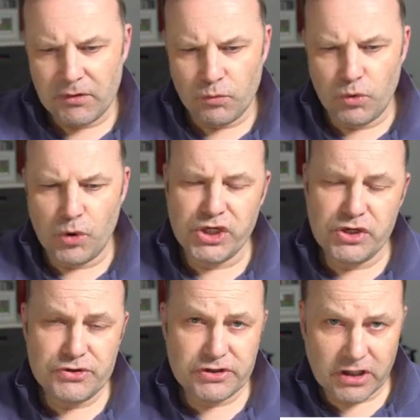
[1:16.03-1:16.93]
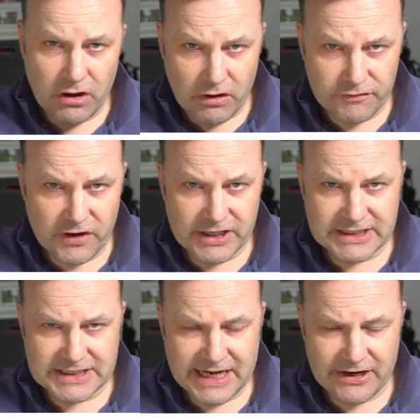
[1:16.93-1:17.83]
We'll use the car
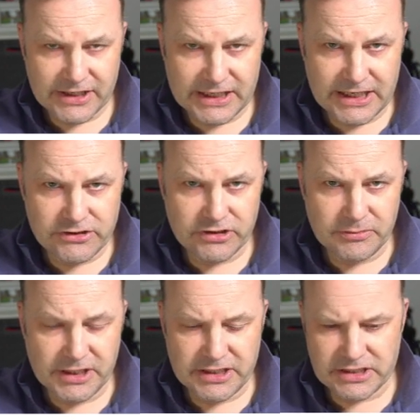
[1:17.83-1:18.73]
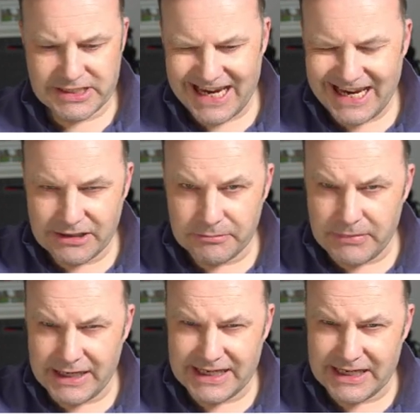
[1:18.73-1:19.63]
finance calculator in a minute to tailor
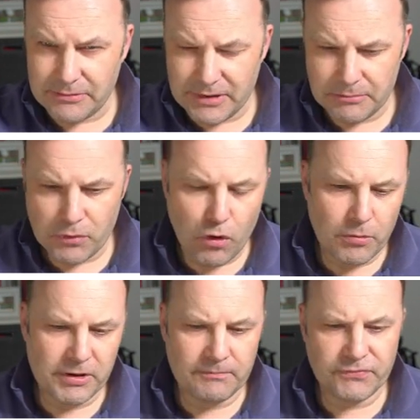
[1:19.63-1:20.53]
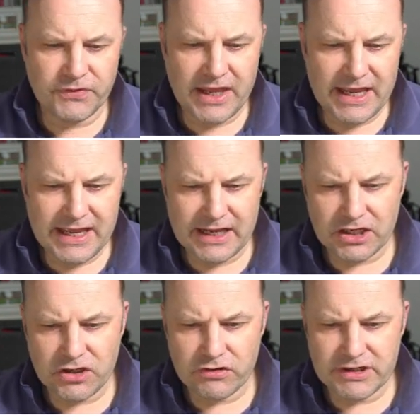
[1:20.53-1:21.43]
make it a bit more, but their
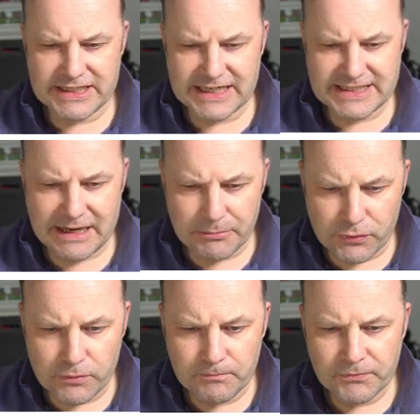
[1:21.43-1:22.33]
current example,